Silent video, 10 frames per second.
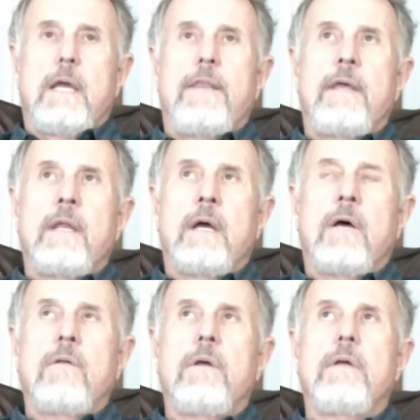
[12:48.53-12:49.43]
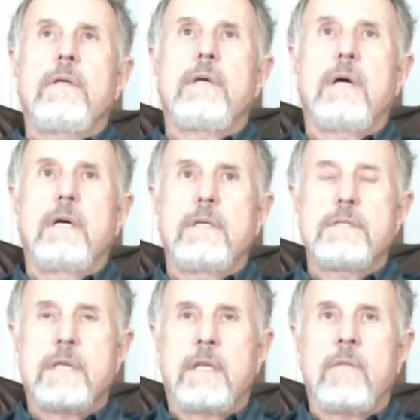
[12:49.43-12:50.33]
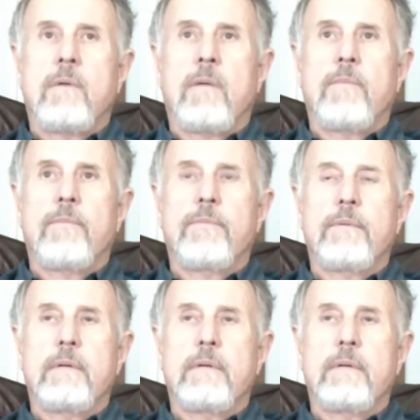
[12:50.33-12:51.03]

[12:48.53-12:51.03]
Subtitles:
then I'll send him up,